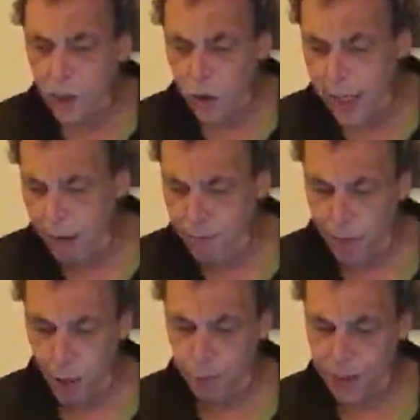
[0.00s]
Enjoy
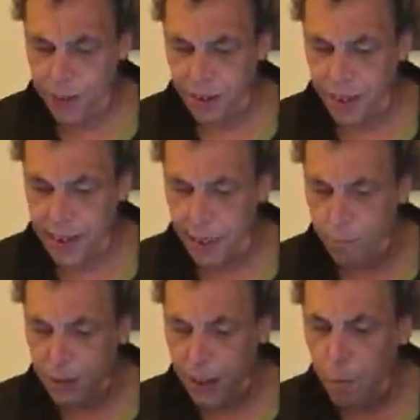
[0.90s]
every
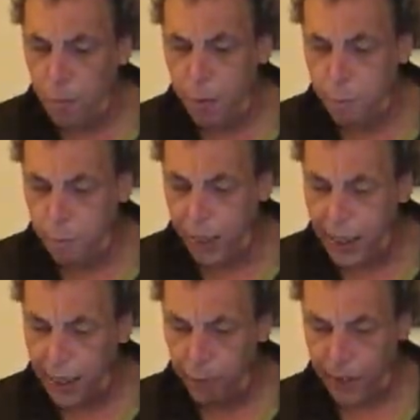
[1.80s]
opportunity, but don't be
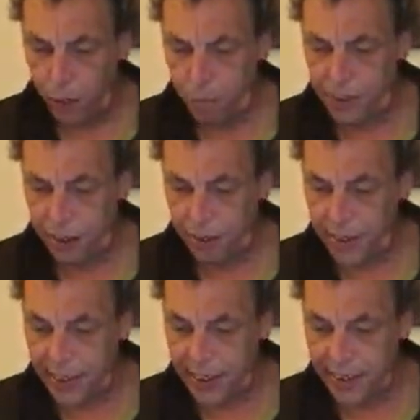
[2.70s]
picky with
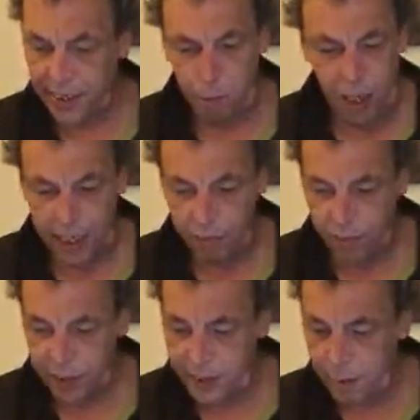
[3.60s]
opportunities, is my
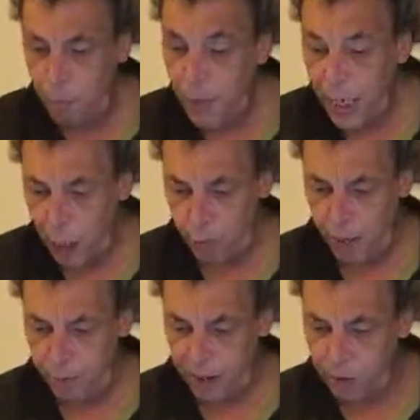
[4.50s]
advice. It
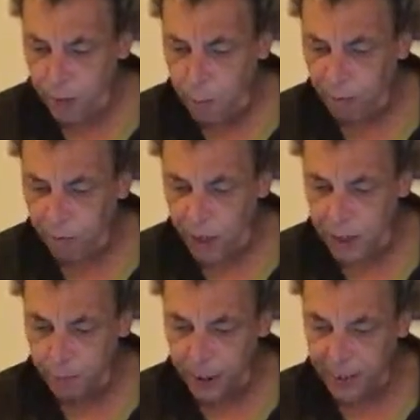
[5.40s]
may be crap
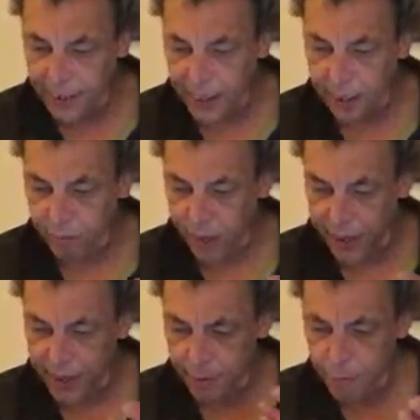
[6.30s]
advice, but it's still
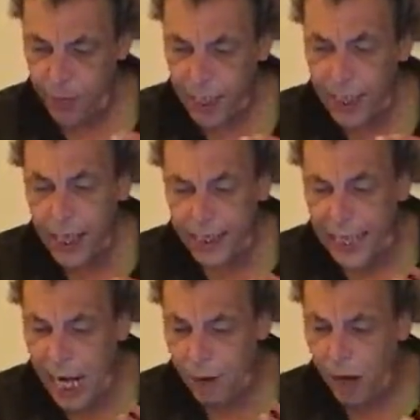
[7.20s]
advice.
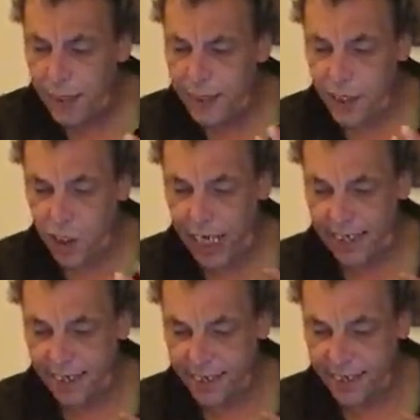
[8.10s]
Dare I
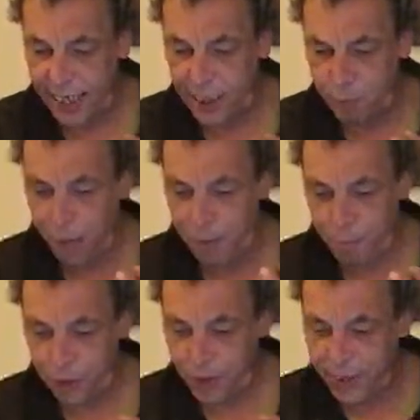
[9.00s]
suggest, says
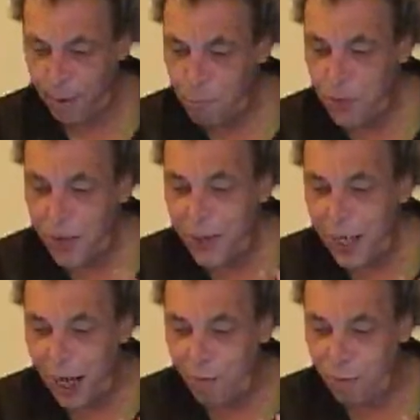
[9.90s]
Bad Books,
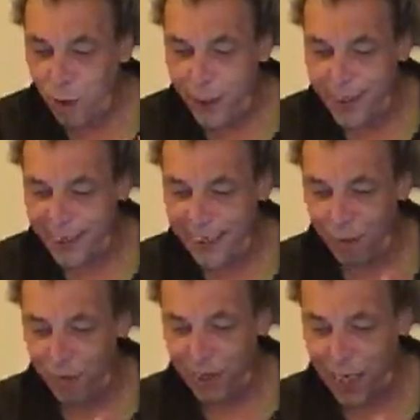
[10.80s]
avoid
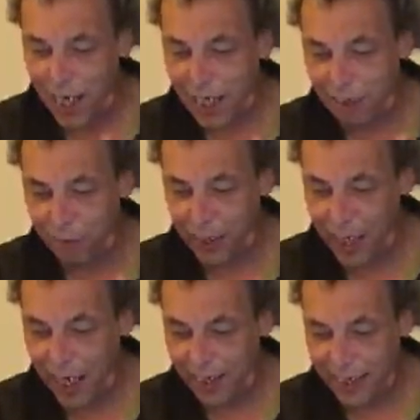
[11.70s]
silver cars for the
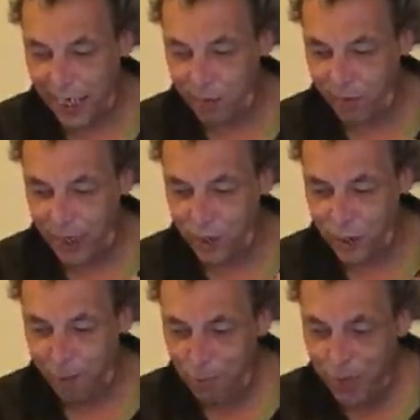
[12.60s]
car sales
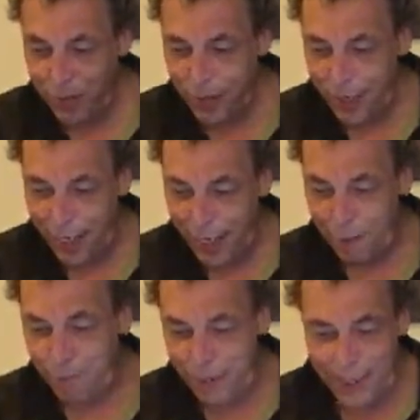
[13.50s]
venture.
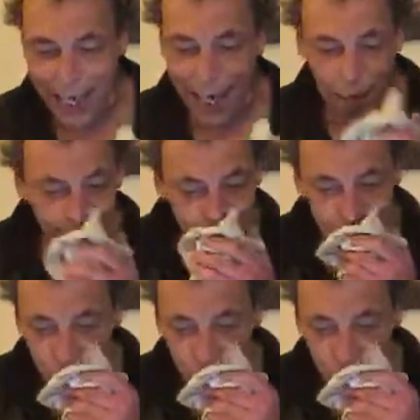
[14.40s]
Yeah,